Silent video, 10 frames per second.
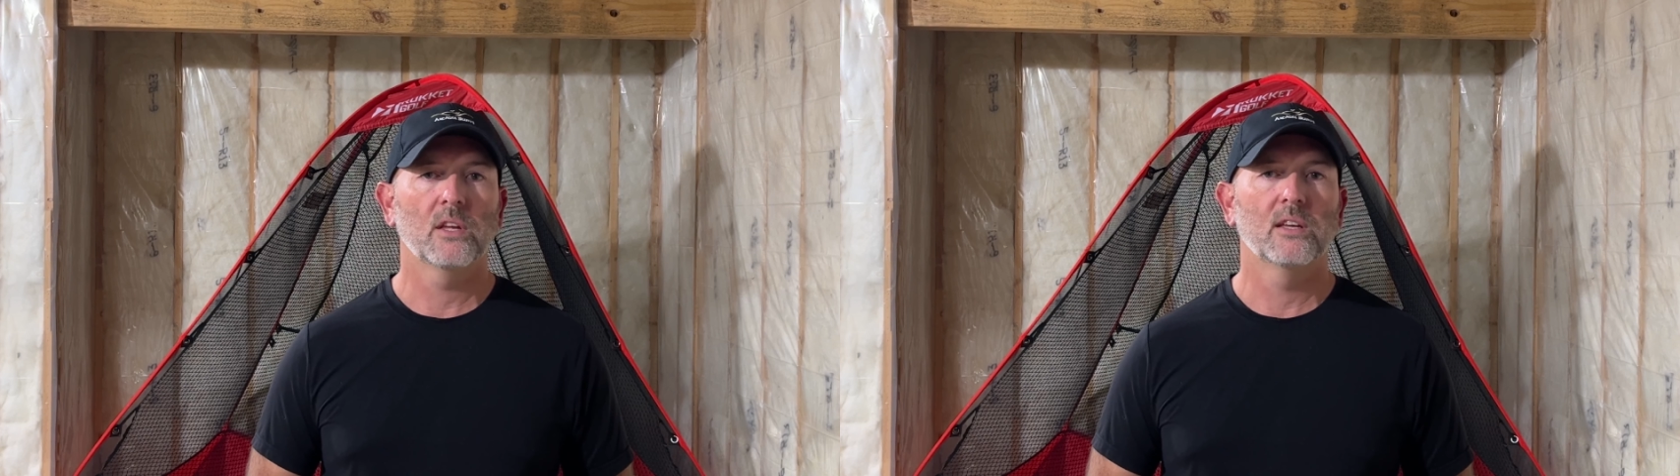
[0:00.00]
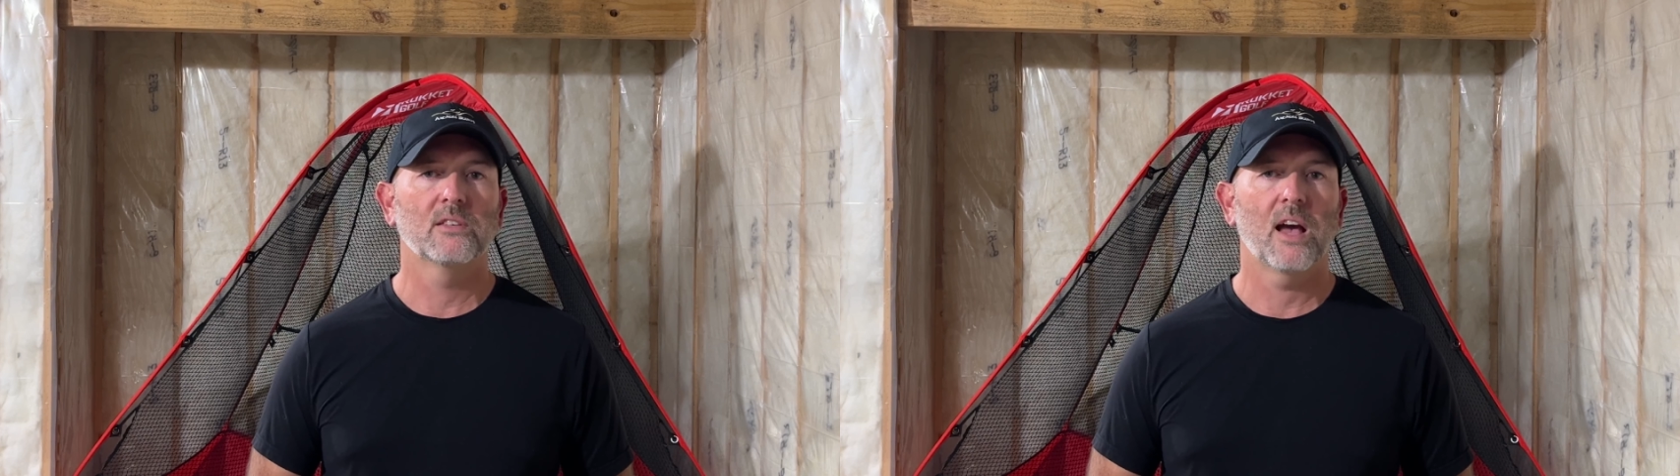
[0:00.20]

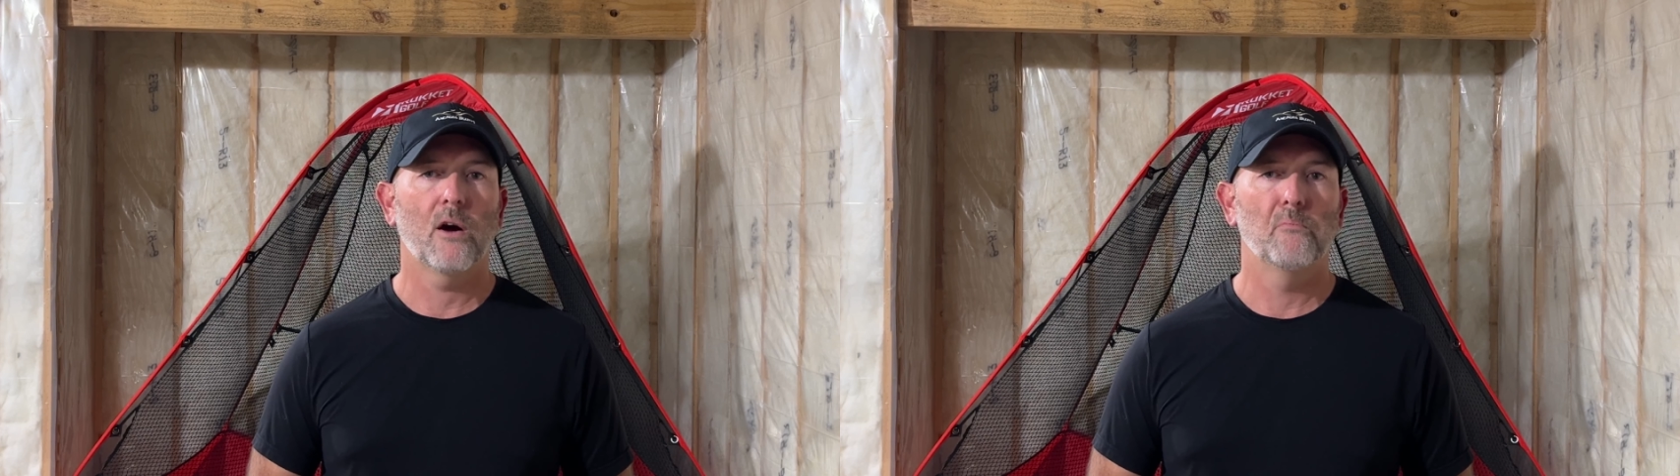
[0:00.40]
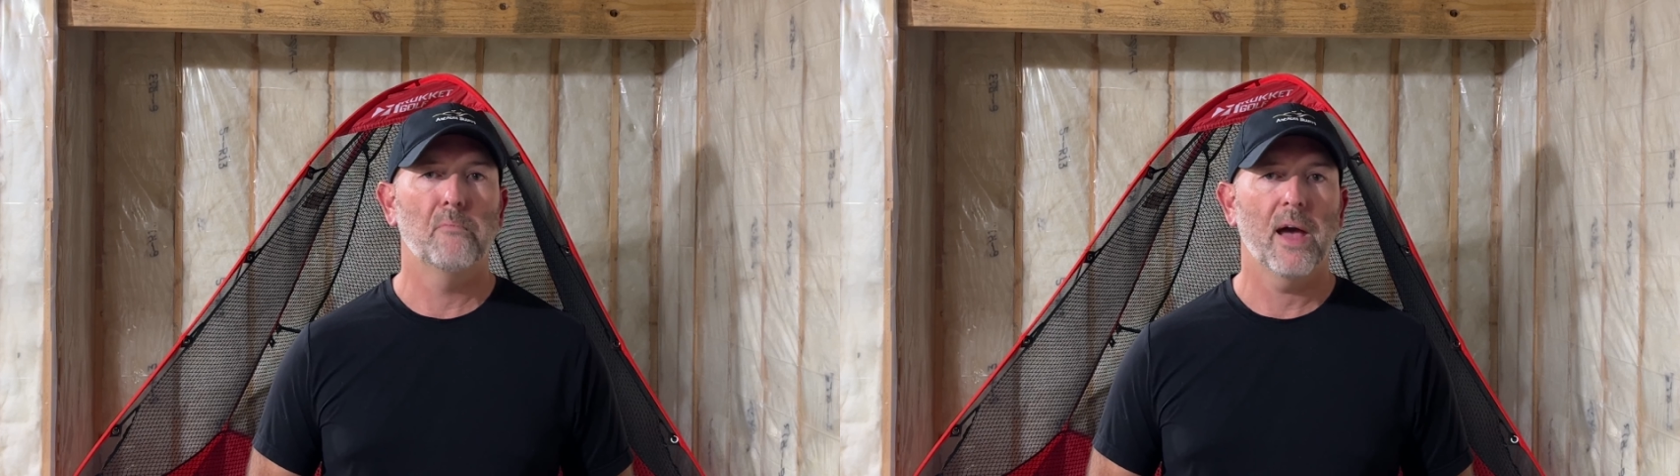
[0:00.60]
is
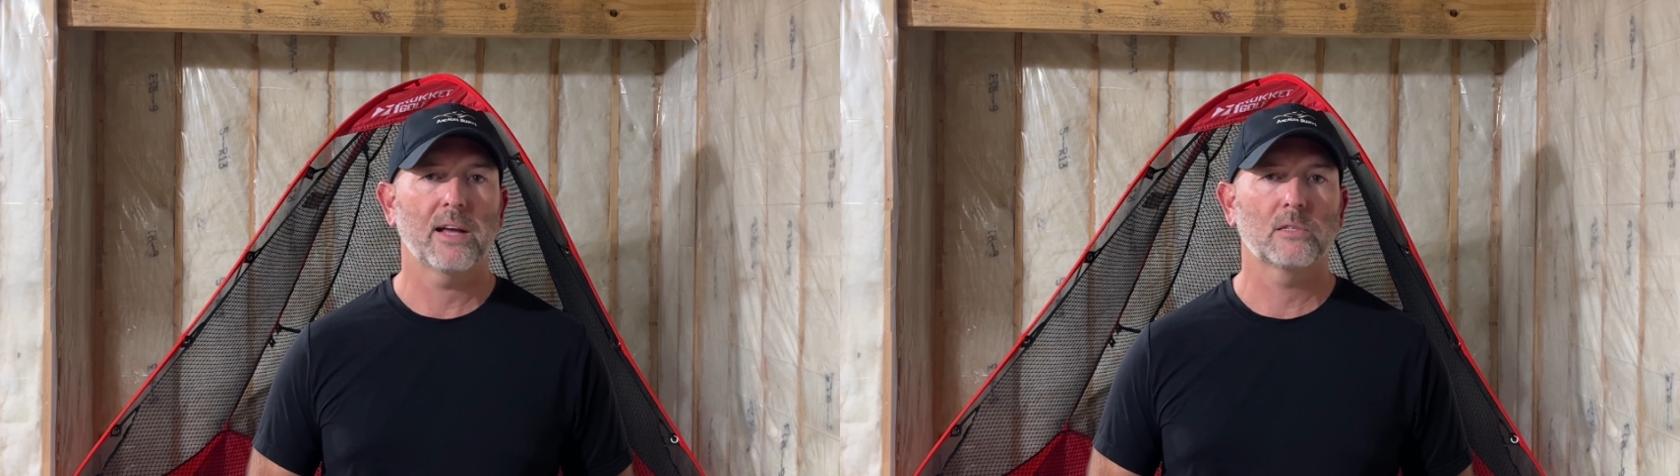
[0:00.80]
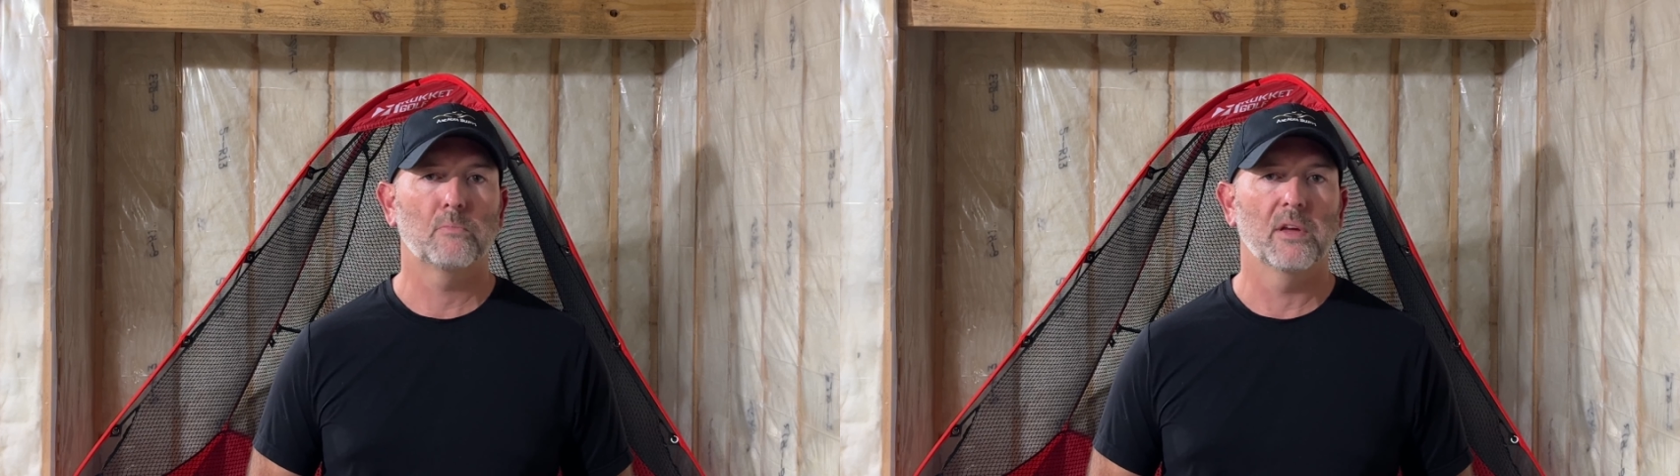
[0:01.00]
how
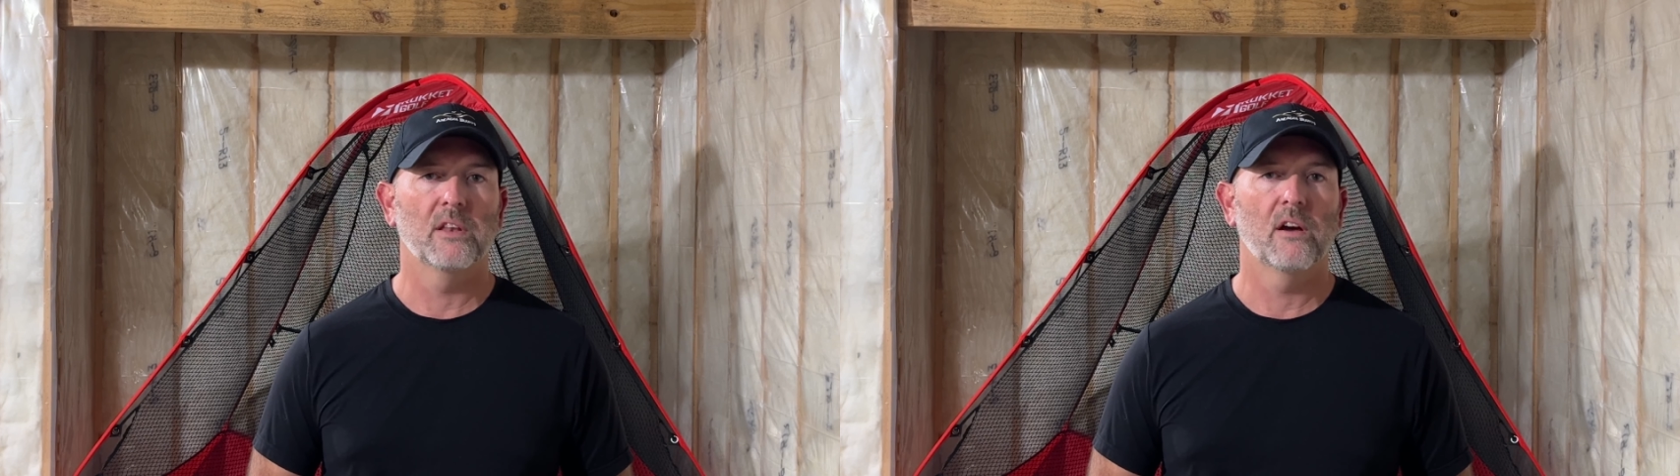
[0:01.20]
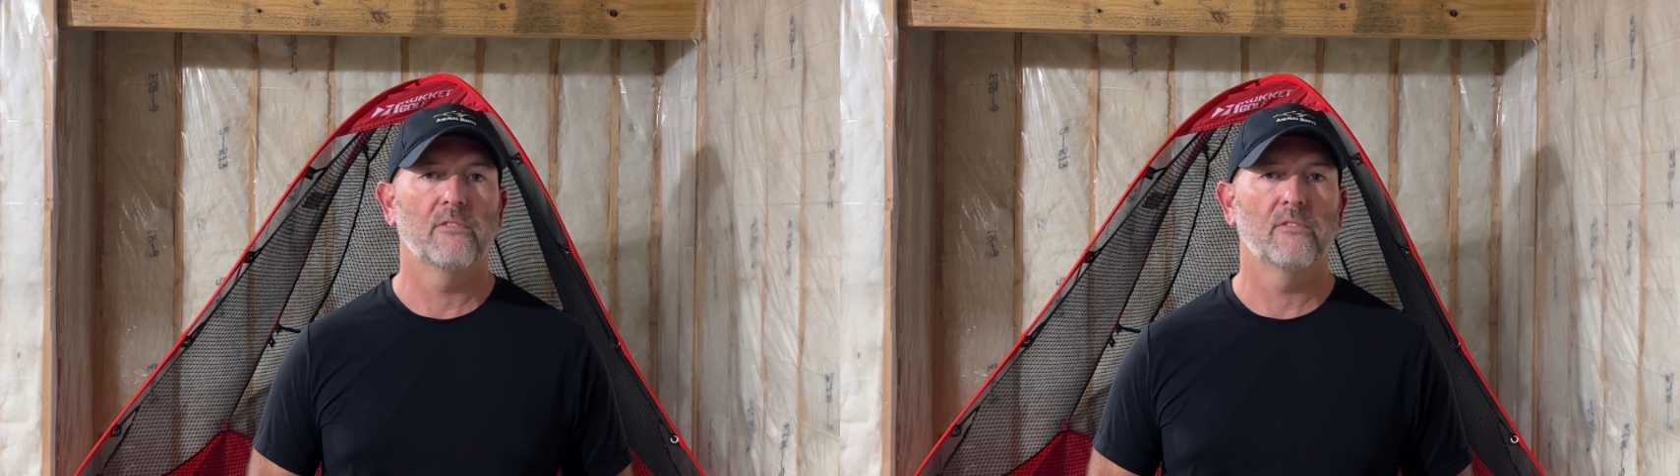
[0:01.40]
backspin